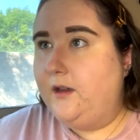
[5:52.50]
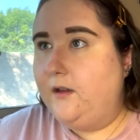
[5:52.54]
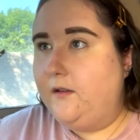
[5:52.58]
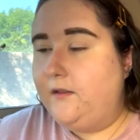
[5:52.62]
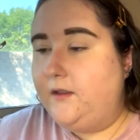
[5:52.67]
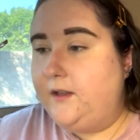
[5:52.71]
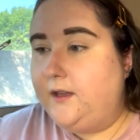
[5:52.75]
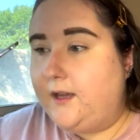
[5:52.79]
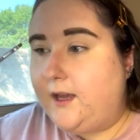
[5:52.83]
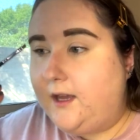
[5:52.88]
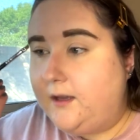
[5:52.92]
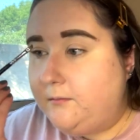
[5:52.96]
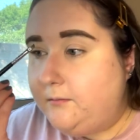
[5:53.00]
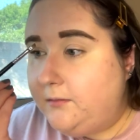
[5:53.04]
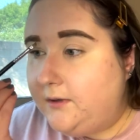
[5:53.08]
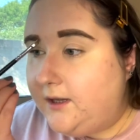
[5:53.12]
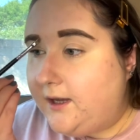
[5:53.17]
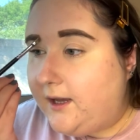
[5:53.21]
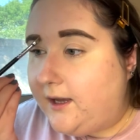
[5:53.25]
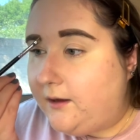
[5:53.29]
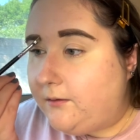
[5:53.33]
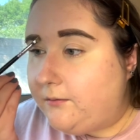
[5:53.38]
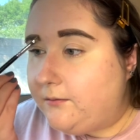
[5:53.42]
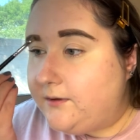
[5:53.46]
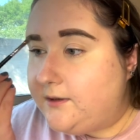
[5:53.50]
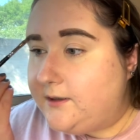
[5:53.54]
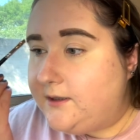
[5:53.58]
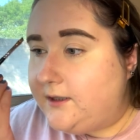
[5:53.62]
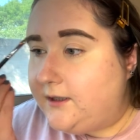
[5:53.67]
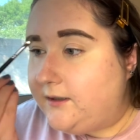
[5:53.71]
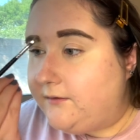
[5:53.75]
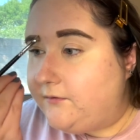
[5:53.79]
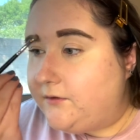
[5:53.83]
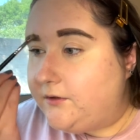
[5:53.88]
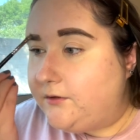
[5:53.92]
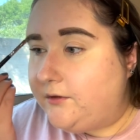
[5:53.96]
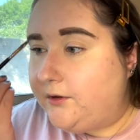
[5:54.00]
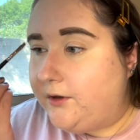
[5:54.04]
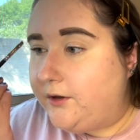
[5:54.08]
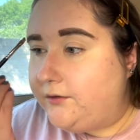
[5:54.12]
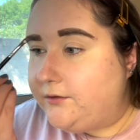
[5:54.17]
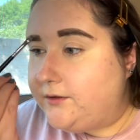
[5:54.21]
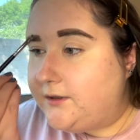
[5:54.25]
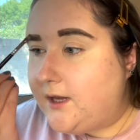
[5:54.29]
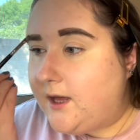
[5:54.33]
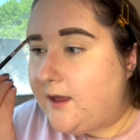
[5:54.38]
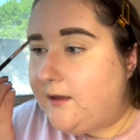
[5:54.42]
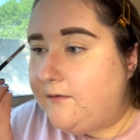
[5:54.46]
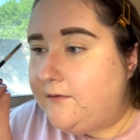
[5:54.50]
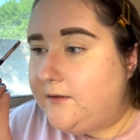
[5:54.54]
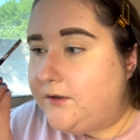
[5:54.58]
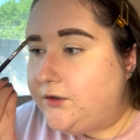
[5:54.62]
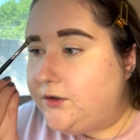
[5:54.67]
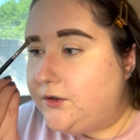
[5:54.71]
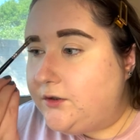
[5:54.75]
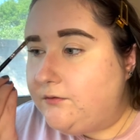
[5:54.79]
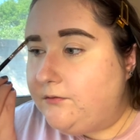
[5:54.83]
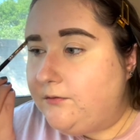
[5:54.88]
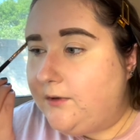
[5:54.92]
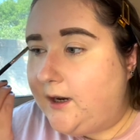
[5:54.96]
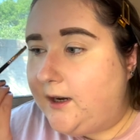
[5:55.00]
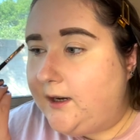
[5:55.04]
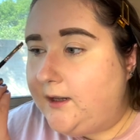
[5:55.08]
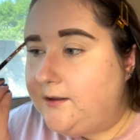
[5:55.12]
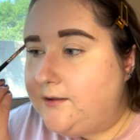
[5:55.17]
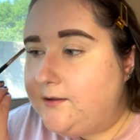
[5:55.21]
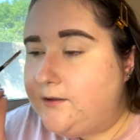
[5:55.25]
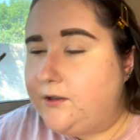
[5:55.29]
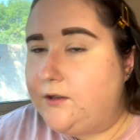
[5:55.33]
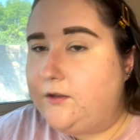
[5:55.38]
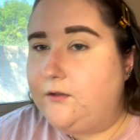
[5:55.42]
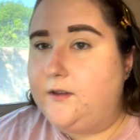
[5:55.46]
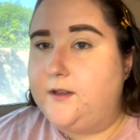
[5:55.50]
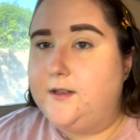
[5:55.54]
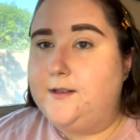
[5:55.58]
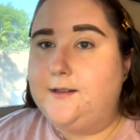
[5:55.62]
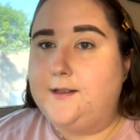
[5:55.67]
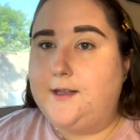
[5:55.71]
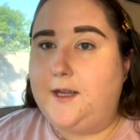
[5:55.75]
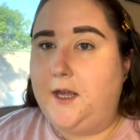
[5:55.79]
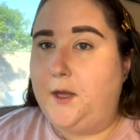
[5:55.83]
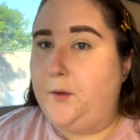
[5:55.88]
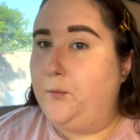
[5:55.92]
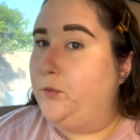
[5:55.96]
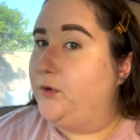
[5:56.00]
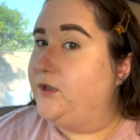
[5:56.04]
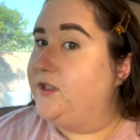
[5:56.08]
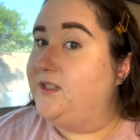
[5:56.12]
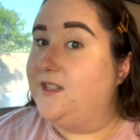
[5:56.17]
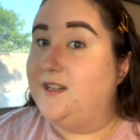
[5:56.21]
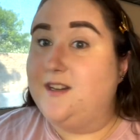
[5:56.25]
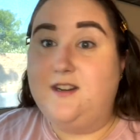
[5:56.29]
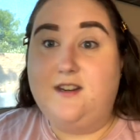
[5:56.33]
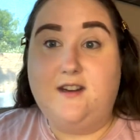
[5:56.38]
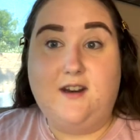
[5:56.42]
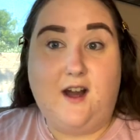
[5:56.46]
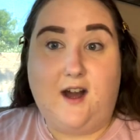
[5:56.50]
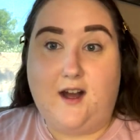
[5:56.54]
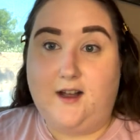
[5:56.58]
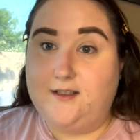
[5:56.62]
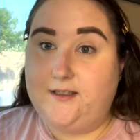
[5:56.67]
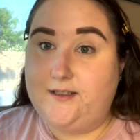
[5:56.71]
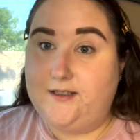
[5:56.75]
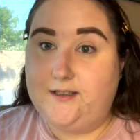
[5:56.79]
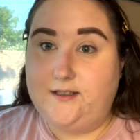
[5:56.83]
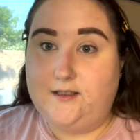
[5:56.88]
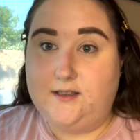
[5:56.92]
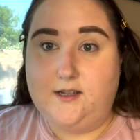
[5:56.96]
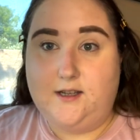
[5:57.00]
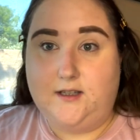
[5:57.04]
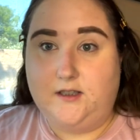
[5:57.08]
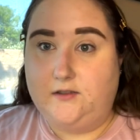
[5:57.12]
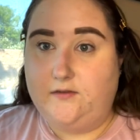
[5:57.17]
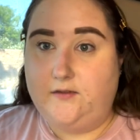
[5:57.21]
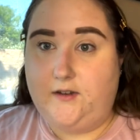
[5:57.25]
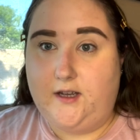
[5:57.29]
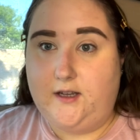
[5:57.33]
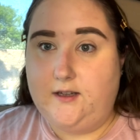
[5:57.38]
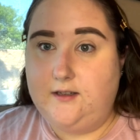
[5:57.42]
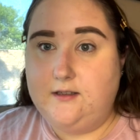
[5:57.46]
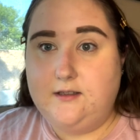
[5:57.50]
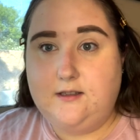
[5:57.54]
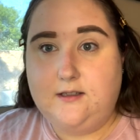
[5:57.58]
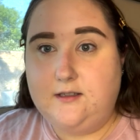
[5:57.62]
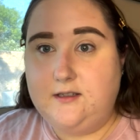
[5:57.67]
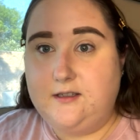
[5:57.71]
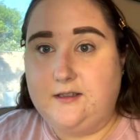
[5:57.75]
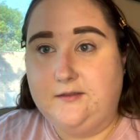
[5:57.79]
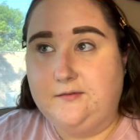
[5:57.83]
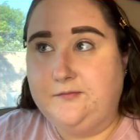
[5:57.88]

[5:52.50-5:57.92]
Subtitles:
The NBA received low television ratings, so this game was not televised.